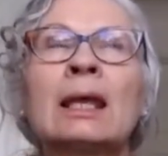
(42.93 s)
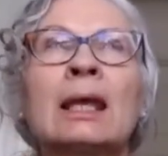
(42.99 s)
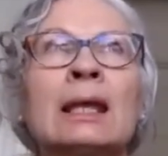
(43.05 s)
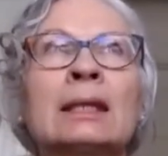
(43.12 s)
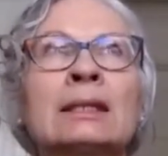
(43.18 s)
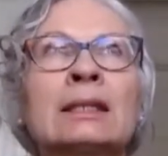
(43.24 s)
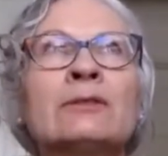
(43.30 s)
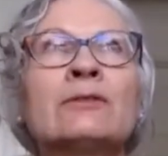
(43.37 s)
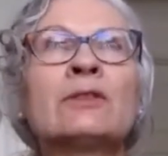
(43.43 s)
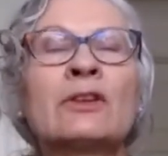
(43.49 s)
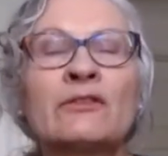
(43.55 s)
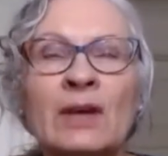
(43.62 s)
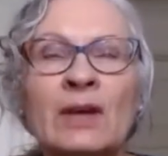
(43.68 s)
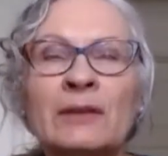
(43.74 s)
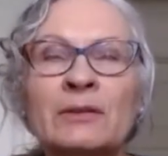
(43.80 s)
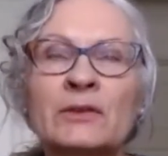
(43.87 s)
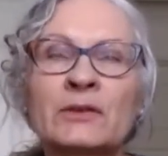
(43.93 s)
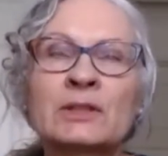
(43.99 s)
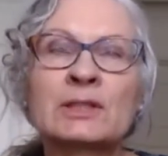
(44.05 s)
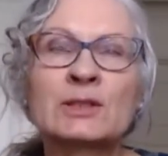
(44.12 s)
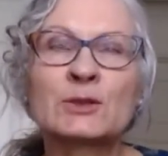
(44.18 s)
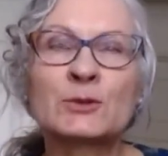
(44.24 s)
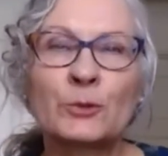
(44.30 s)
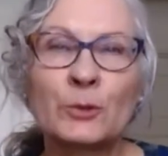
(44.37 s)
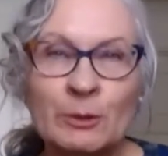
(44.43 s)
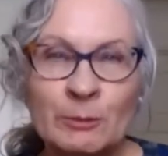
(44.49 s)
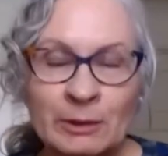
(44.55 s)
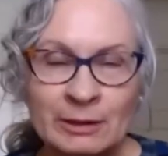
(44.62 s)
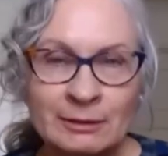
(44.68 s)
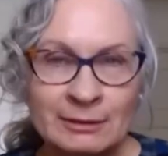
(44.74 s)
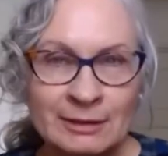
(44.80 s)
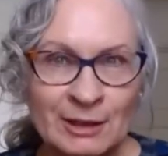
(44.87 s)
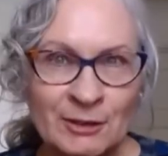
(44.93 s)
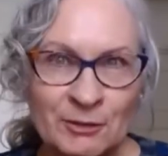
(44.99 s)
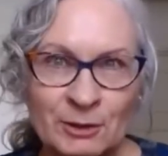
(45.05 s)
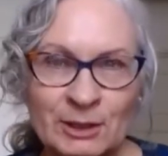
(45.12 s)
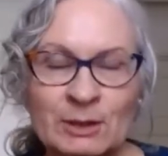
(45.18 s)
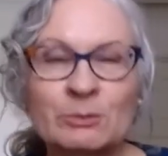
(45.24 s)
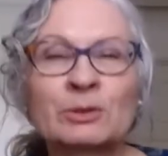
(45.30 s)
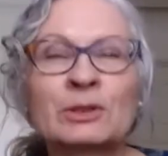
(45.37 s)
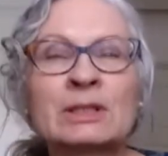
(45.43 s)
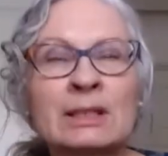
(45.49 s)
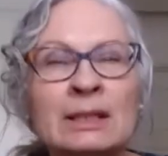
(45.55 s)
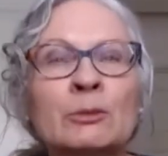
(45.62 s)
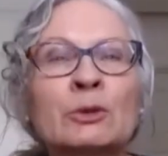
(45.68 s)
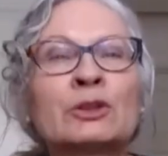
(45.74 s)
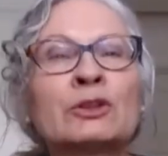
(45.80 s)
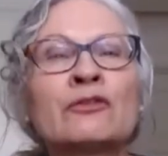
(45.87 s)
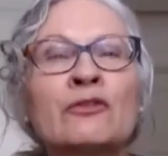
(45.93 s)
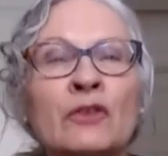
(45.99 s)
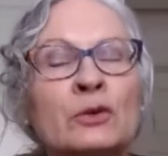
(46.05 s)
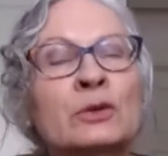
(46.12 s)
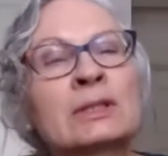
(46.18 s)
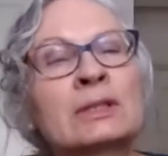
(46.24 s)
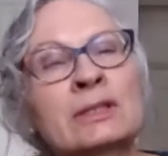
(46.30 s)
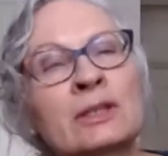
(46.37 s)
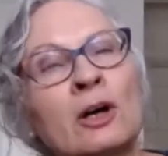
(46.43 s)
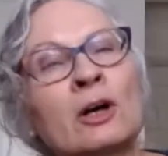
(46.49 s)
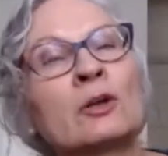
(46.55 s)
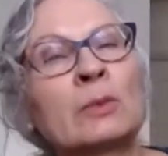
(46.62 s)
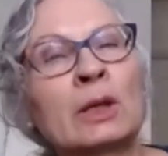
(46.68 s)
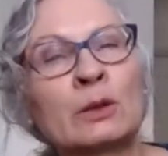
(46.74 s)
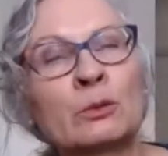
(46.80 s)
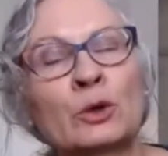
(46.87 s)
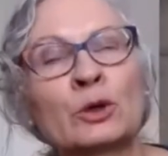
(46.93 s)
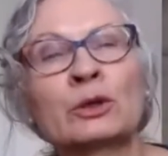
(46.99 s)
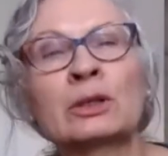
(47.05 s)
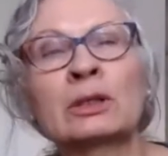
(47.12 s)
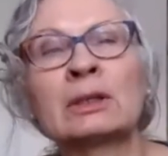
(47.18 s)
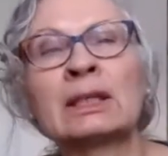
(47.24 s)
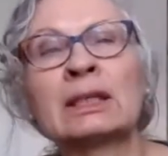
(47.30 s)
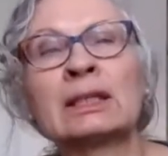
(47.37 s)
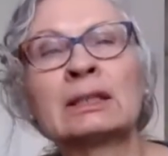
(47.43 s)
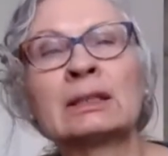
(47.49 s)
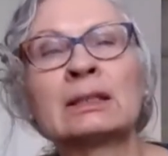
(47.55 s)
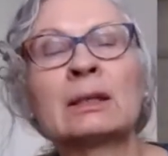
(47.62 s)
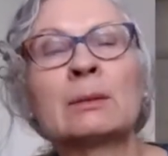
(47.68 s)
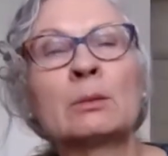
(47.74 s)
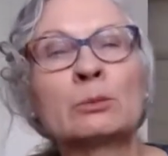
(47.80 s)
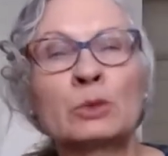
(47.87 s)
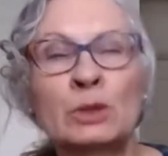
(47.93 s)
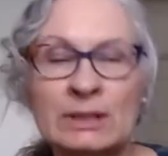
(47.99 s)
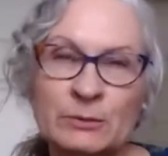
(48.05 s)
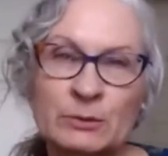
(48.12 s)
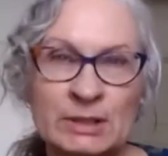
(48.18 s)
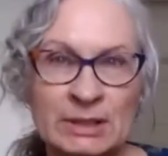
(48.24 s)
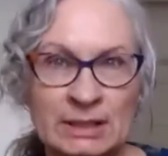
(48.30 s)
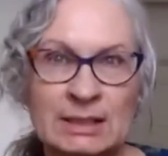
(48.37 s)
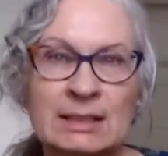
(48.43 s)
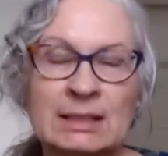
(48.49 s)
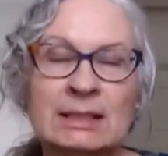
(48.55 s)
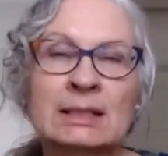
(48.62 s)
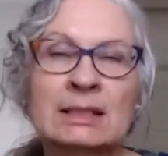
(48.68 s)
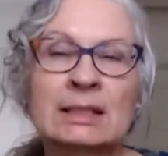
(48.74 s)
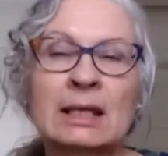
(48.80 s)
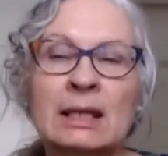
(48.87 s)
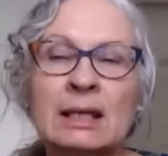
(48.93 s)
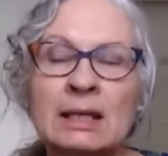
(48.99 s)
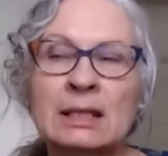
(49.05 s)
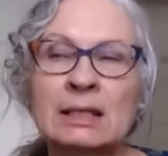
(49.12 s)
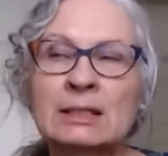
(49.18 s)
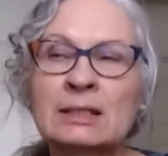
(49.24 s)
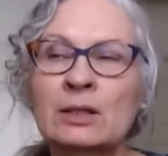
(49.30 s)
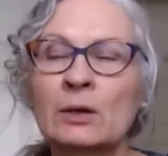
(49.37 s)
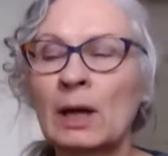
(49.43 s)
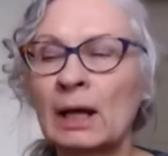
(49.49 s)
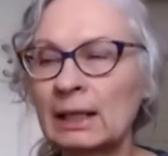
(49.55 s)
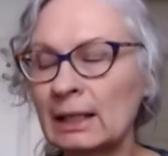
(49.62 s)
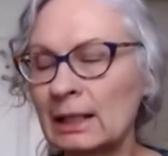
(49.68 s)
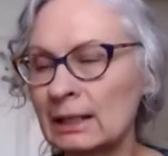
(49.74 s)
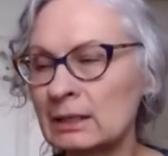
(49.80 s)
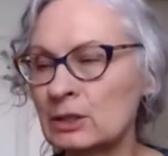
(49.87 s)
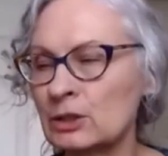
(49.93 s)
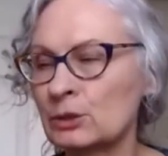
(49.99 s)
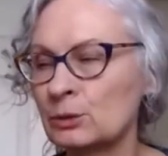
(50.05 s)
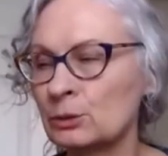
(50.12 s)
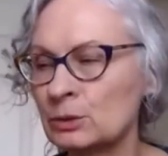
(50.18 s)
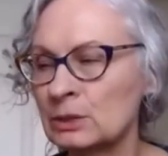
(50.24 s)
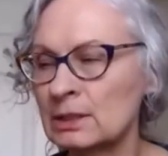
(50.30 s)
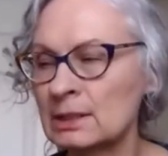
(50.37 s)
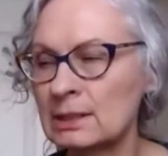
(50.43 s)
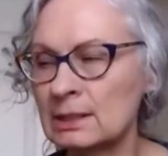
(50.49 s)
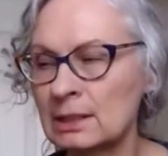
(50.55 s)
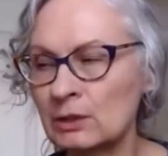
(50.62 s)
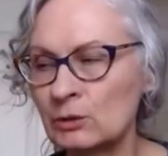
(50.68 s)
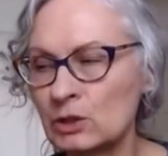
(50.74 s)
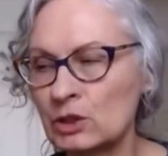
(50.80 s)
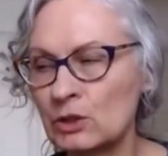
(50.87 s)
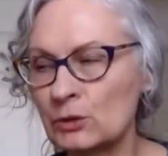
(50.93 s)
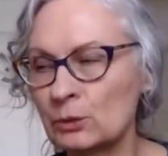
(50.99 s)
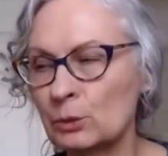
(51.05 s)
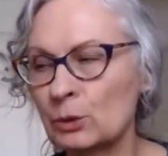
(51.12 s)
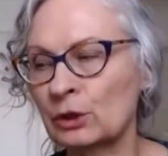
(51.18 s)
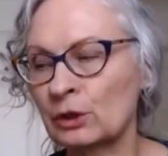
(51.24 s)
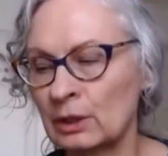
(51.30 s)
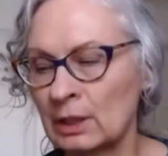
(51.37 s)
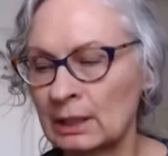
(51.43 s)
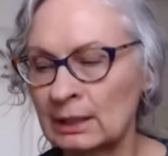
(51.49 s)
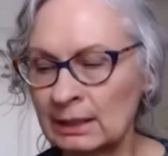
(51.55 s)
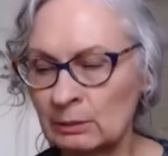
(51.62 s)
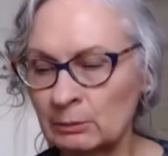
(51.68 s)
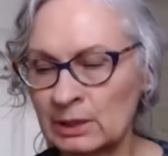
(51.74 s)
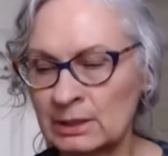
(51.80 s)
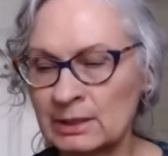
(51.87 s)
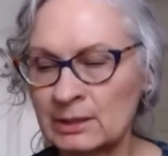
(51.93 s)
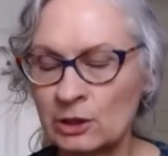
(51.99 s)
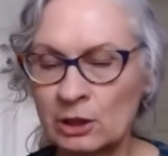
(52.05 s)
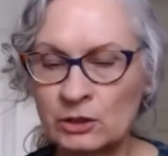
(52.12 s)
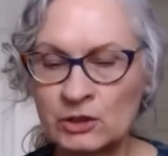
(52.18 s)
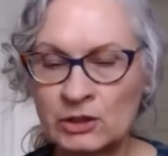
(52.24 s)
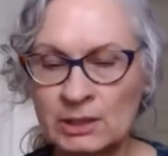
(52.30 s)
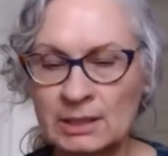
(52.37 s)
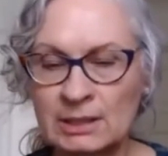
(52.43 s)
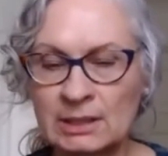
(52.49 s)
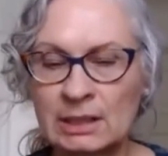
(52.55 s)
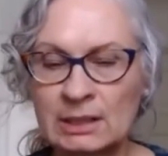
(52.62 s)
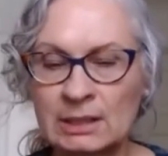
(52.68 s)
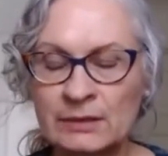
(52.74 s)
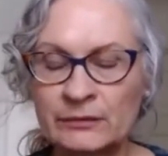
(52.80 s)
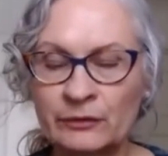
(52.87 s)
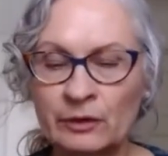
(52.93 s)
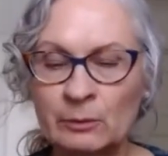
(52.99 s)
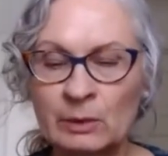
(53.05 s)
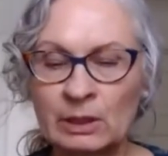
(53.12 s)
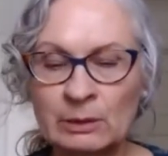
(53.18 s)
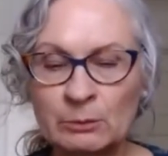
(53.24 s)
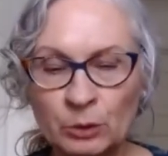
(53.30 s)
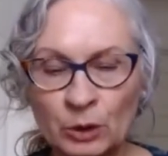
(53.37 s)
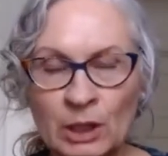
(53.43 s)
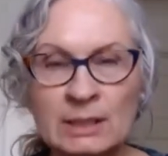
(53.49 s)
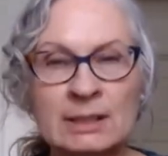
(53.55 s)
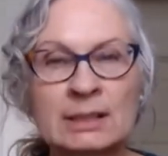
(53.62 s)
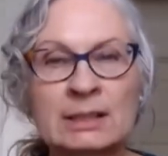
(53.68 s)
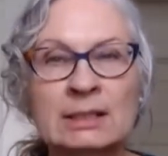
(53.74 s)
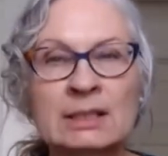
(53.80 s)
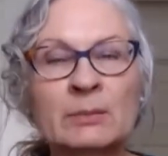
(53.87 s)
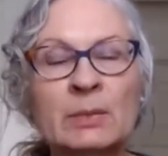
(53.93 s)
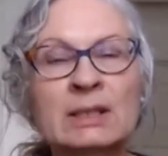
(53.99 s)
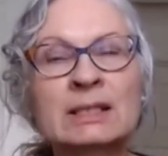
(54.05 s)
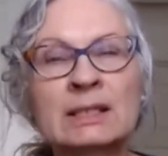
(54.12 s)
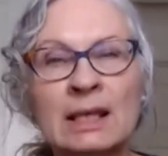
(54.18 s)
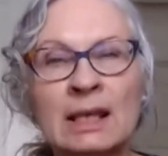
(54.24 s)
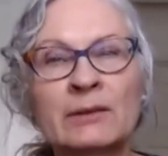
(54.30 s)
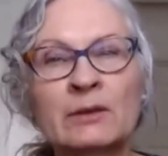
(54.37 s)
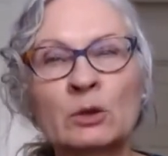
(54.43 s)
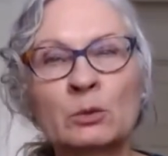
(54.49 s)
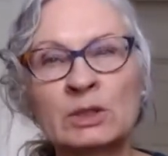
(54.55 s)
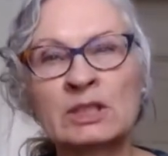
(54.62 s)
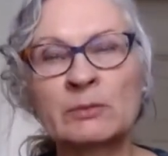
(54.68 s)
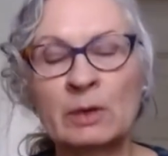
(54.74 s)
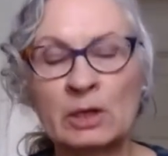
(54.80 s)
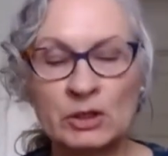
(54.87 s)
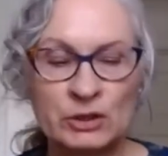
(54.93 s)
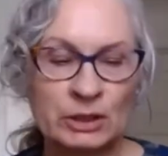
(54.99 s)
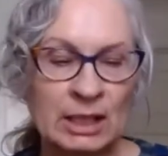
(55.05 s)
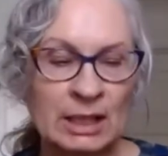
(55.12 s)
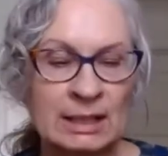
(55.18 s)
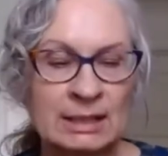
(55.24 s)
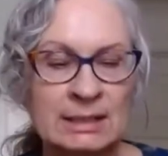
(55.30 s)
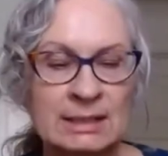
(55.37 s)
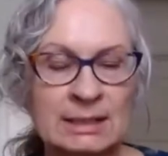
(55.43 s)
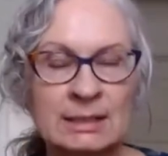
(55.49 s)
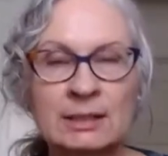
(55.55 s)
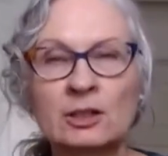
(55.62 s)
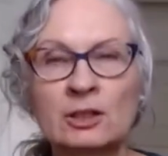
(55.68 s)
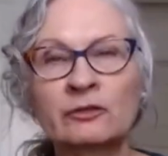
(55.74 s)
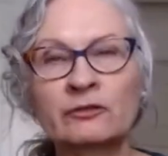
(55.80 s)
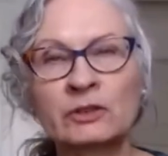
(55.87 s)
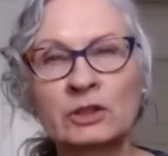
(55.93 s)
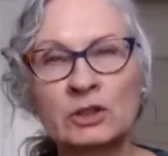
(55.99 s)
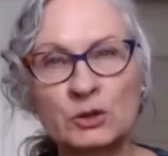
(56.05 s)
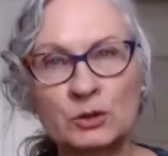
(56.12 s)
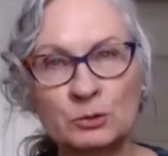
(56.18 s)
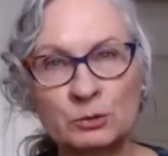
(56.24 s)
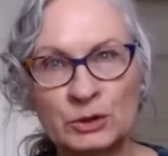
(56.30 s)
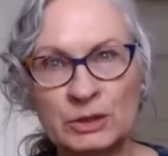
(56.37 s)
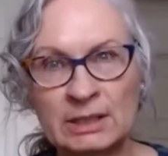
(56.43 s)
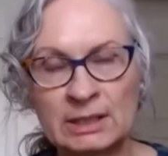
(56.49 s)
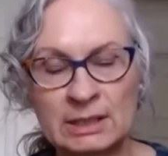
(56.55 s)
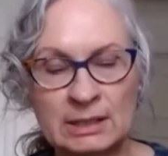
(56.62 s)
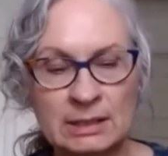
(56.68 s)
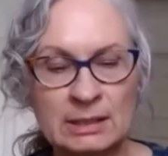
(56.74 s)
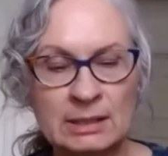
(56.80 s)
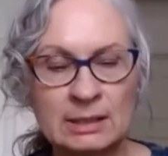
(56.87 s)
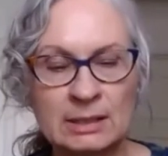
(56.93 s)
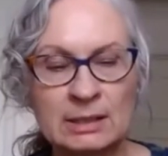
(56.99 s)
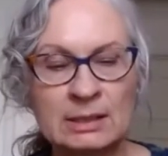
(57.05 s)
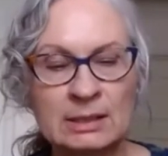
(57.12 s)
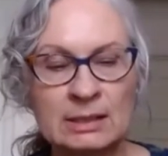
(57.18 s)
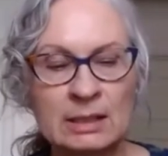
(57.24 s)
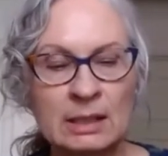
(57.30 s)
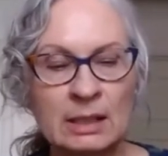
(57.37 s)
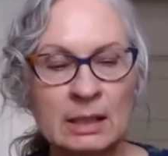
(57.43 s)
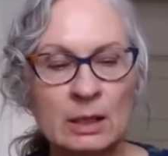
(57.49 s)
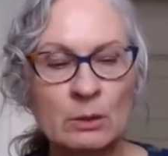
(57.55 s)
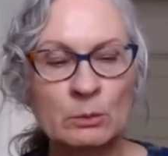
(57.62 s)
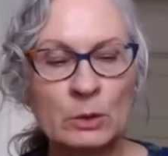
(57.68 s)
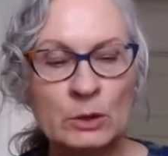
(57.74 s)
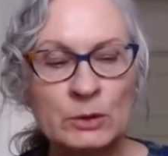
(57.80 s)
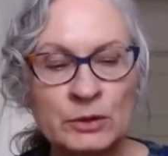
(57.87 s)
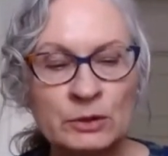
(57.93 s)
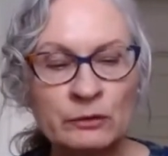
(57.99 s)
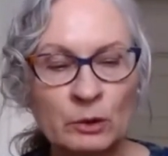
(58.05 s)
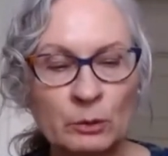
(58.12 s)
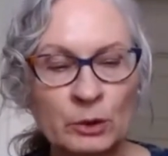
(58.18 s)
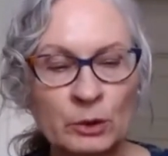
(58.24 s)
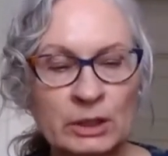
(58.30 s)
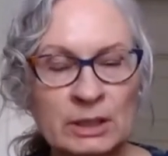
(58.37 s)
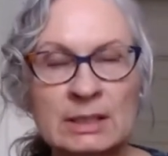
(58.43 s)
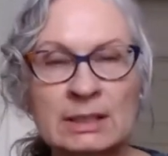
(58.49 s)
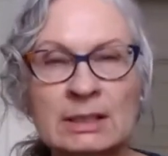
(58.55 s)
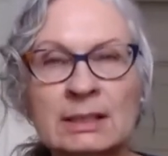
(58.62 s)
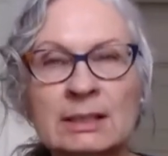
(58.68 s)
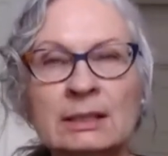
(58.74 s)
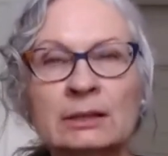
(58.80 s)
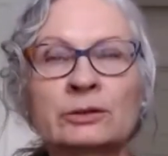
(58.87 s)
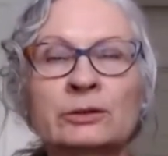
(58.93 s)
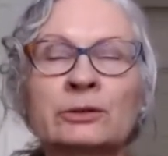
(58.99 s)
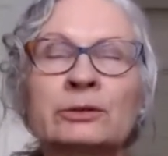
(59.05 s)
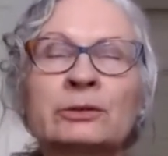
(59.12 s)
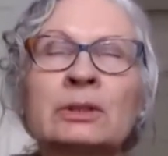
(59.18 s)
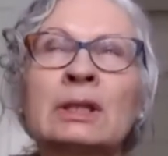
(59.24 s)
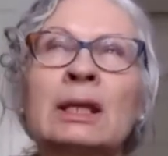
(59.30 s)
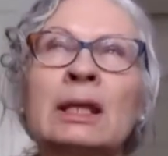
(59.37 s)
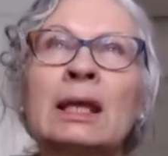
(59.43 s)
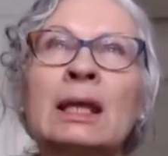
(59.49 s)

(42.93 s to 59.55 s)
And given the fact that this is women in 3D printing, I'm going to focus on my work in breast prostheses. So I like to distinguish the work an anaplastologist does from a limb prosthetist by saying that we specialize in soft tissue prostheses, since most of our work is in silicone.